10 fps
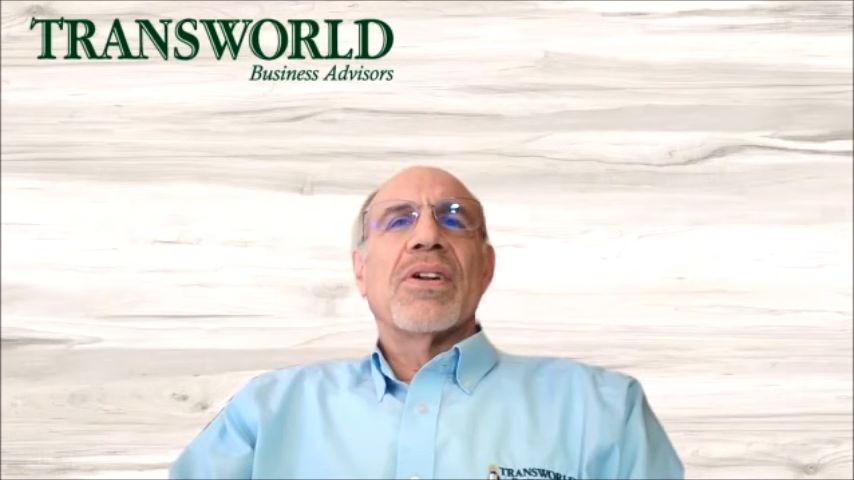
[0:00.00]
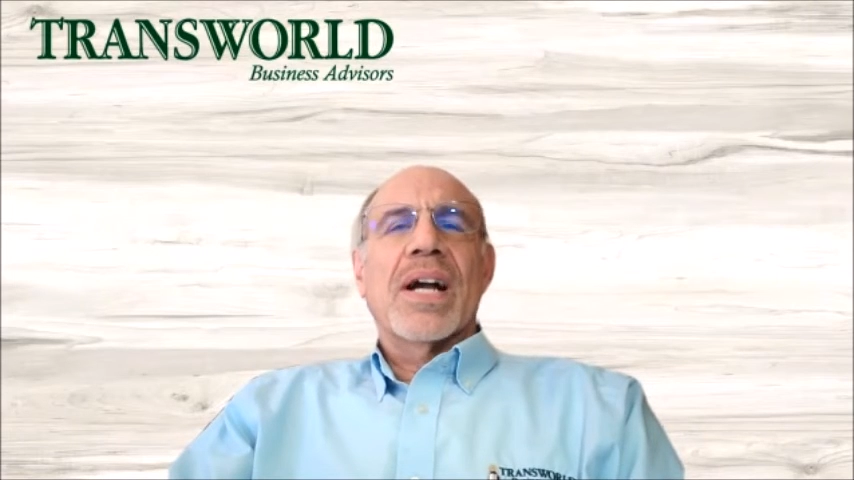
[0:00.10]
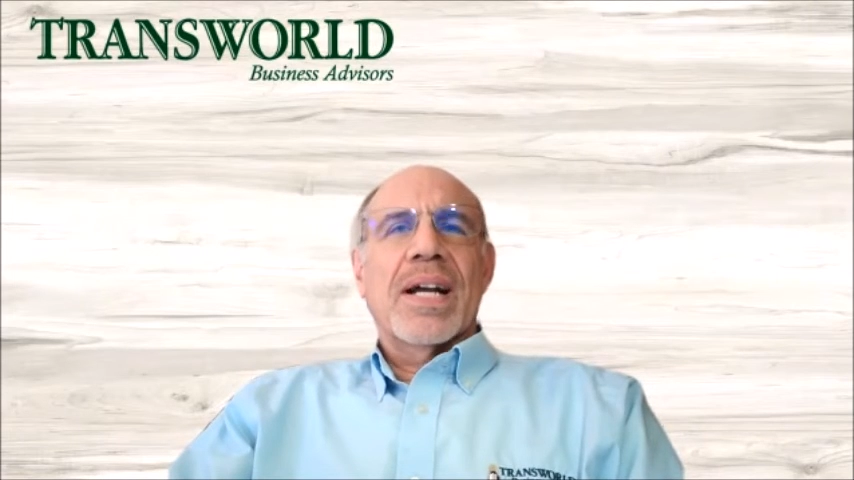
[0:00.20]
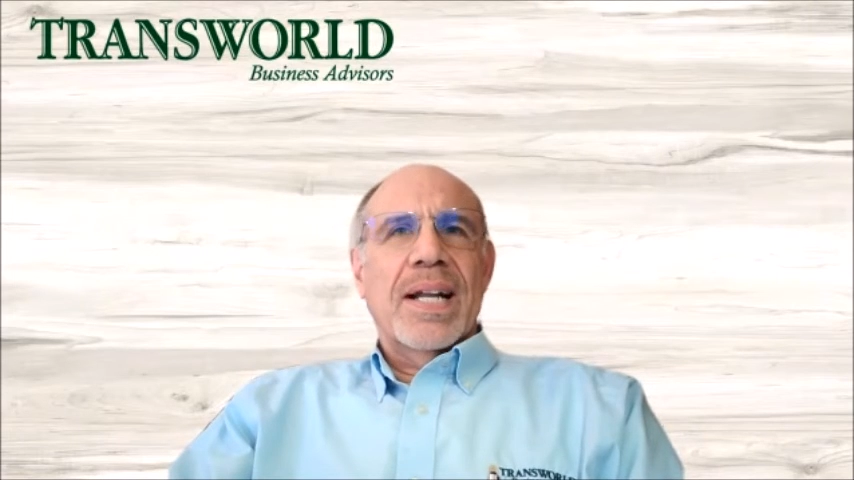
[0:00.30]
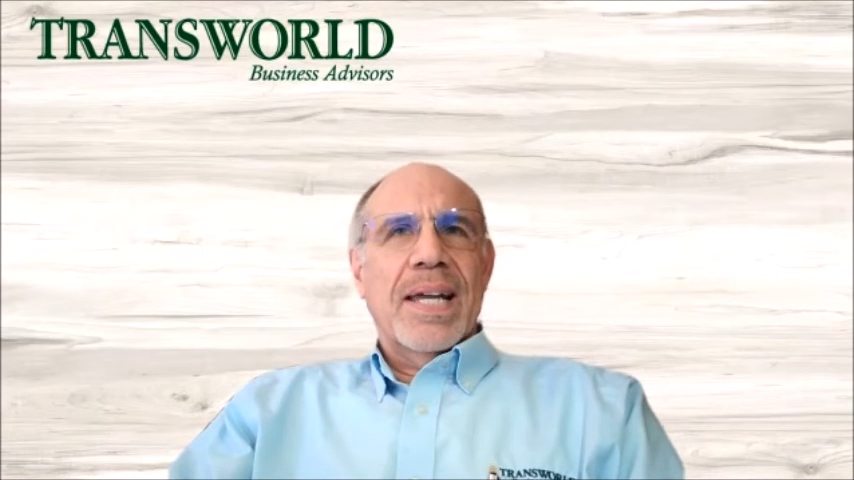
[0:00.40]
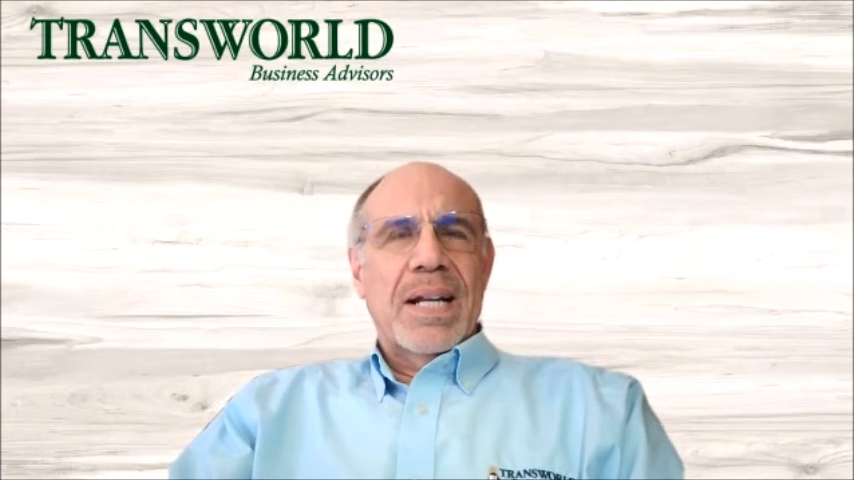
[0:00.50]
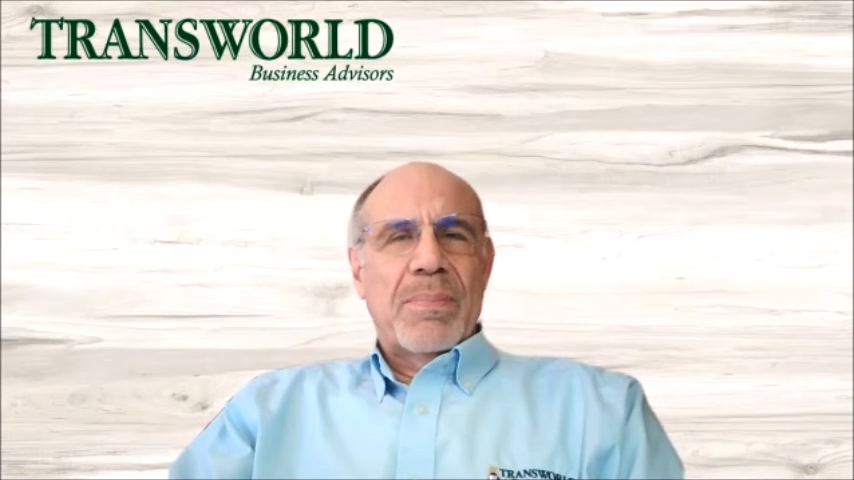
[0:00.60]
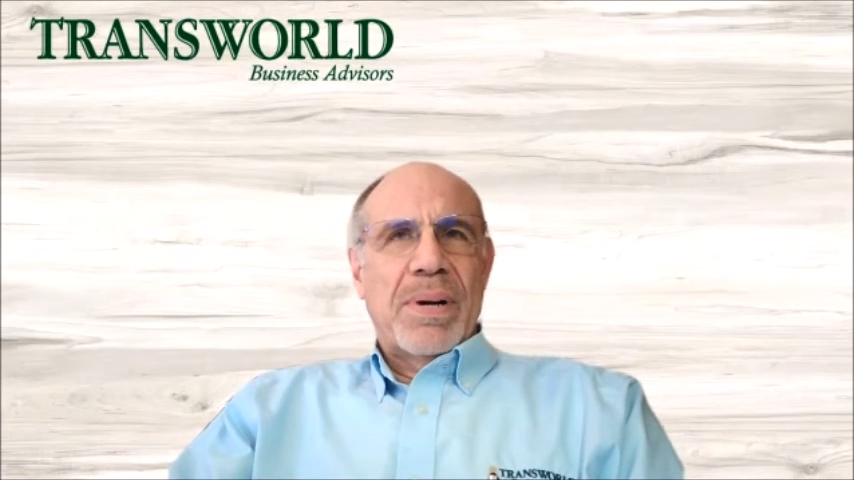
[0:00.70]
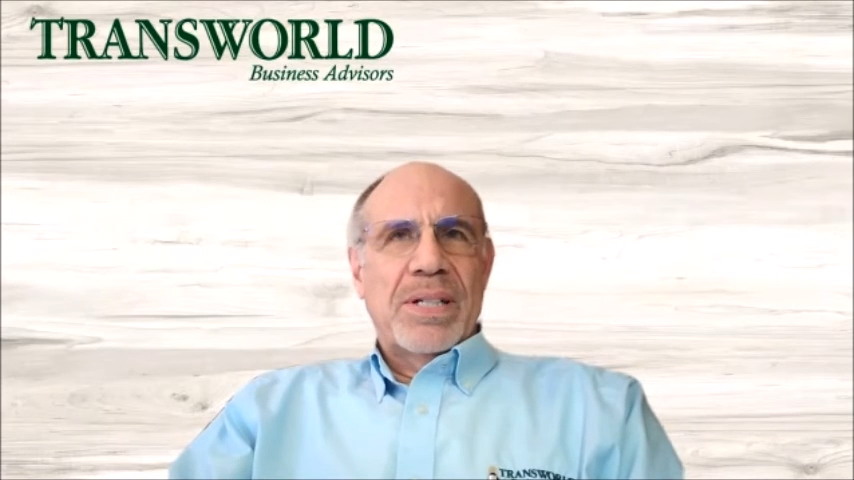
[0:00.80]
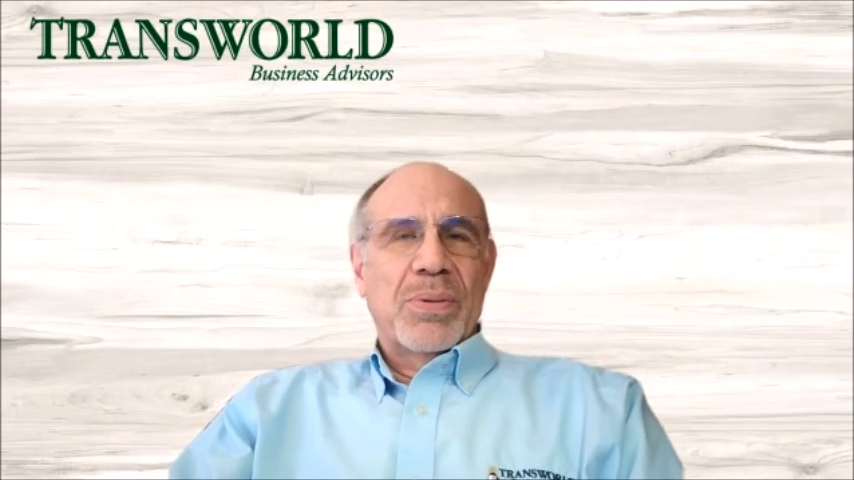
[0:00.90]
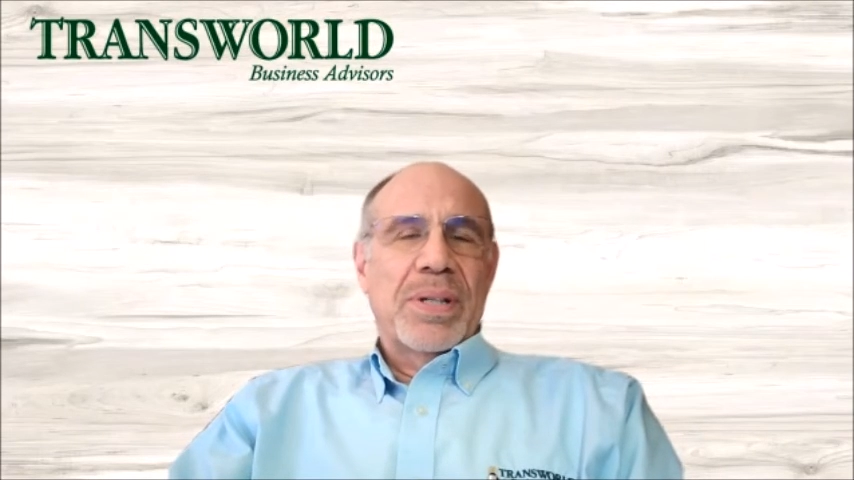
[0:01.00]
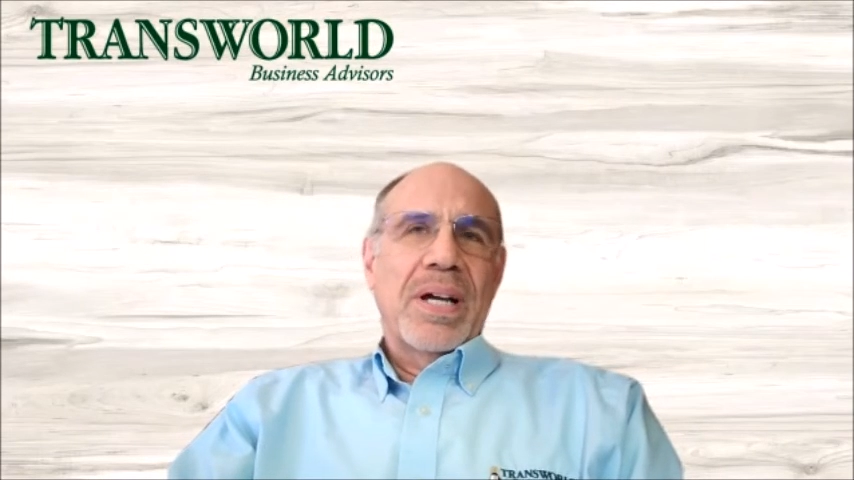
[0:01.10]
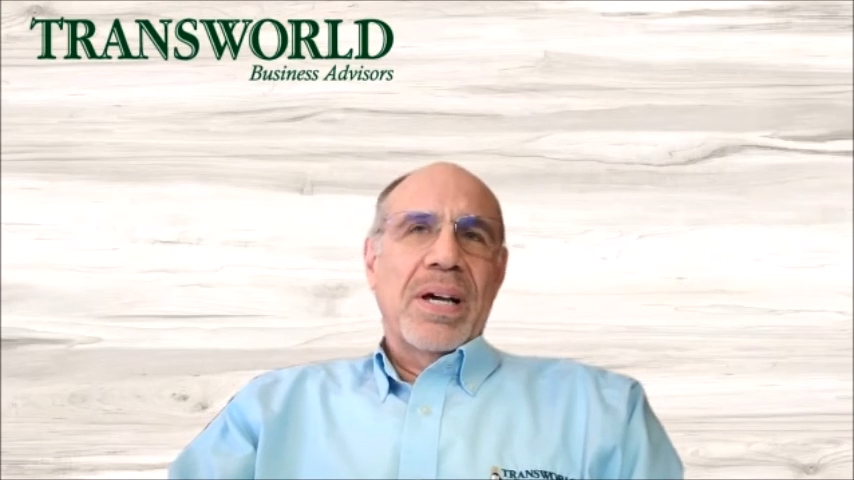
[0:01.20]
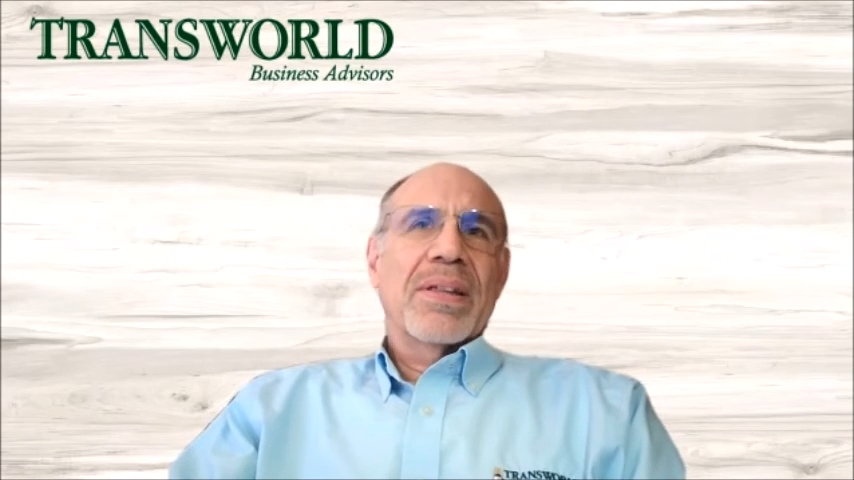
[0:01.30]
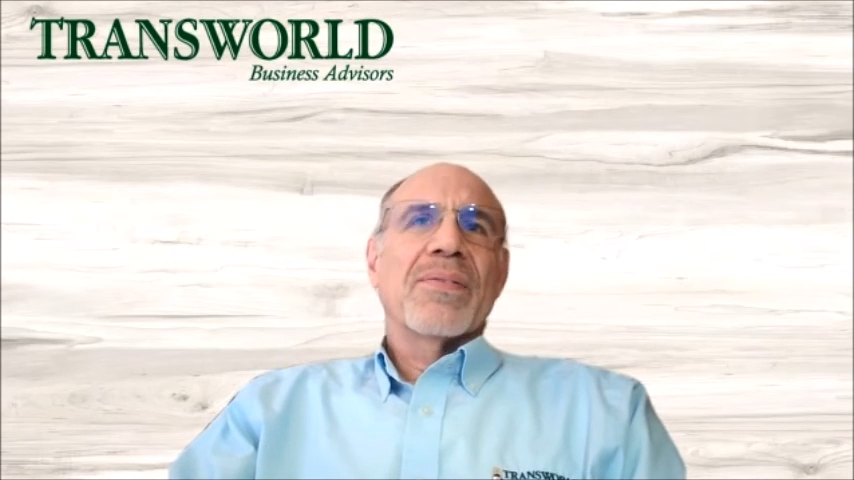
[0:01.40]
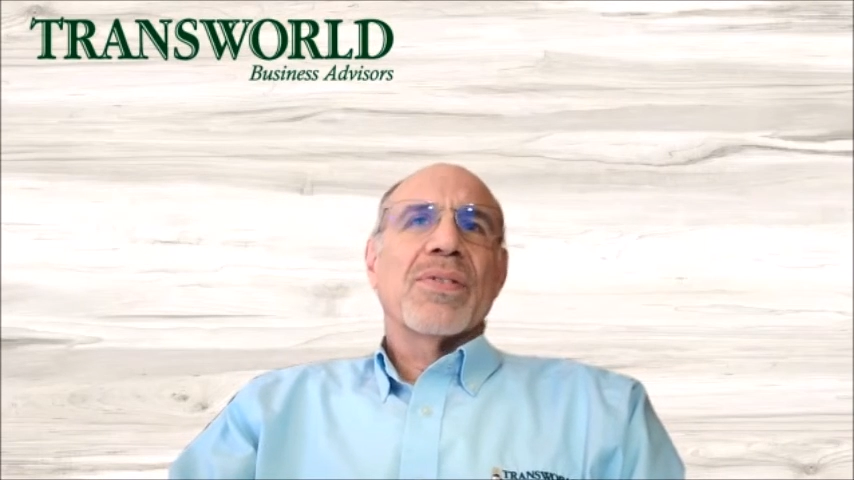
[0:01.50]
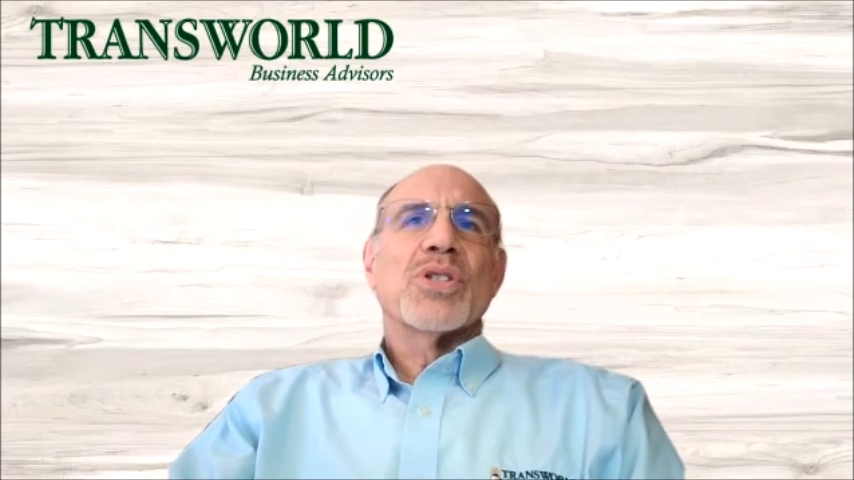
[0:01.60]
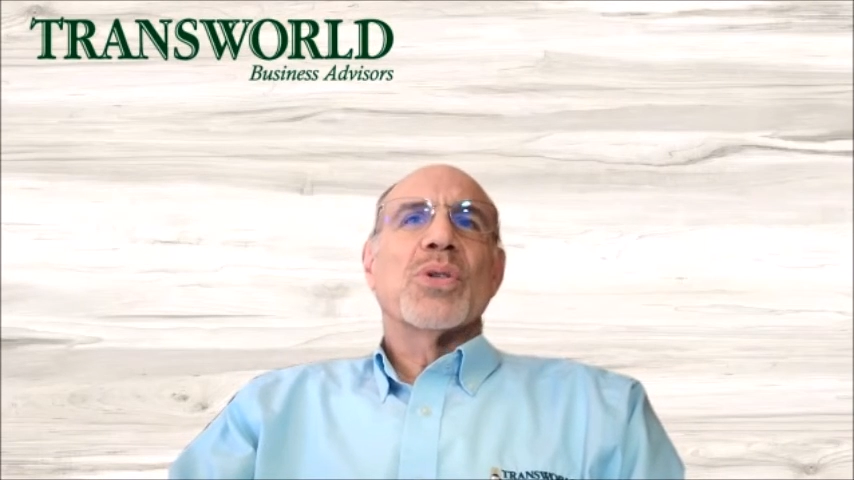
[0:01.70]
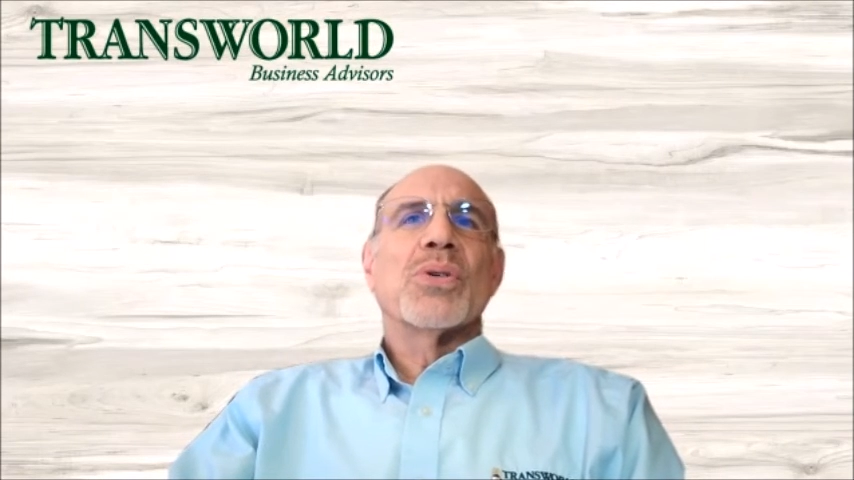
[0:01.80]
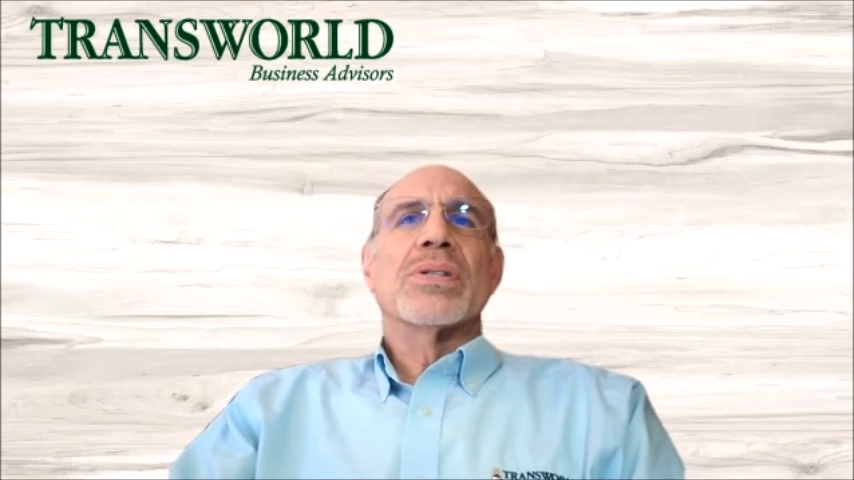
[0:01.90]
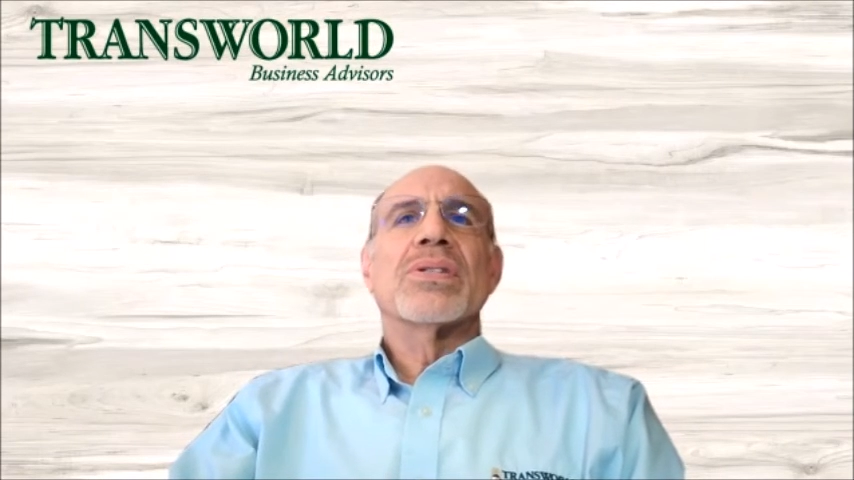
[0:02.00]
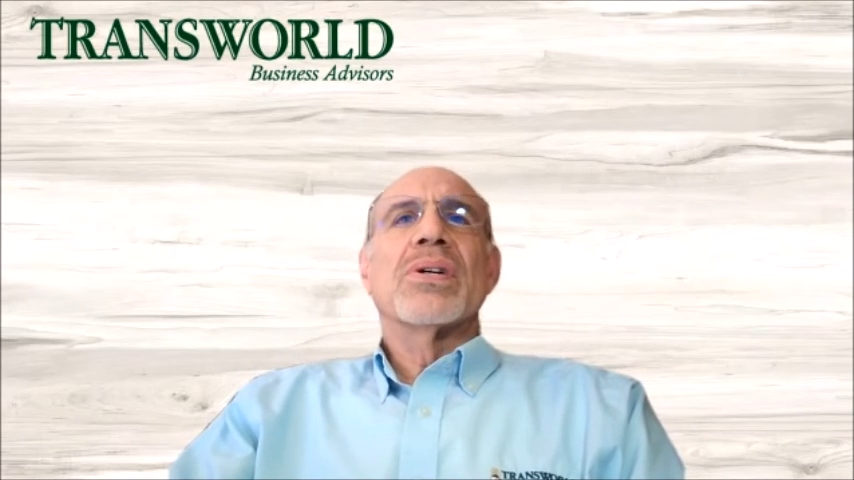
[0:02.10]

you're not going to get it by doing nothing, for sure.